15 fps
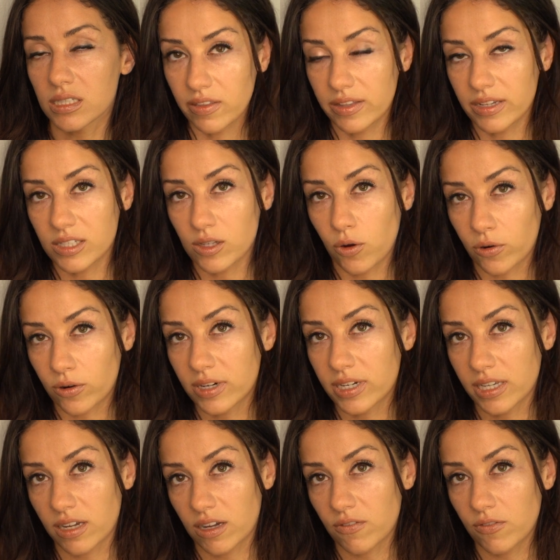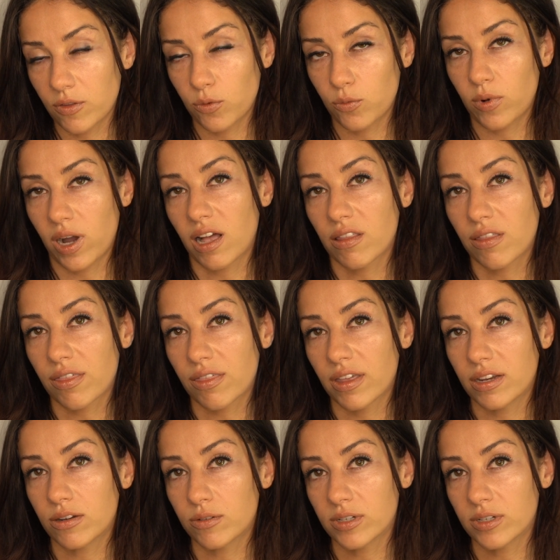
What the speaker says: This hoarding of the wealth and